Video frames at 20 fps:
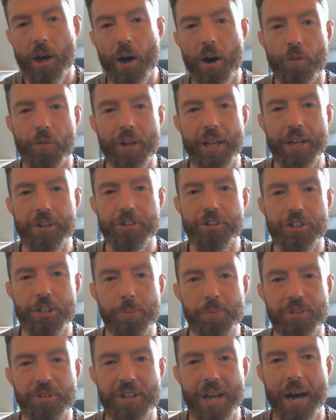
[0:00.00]

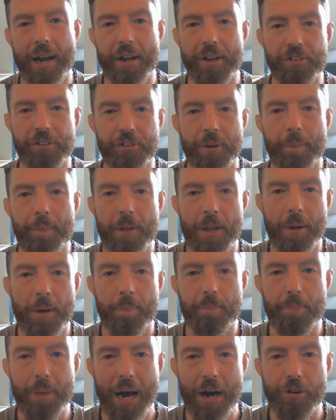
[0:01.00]
Relationship status,
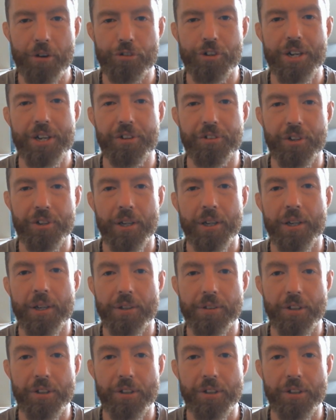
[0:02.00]
boundaries,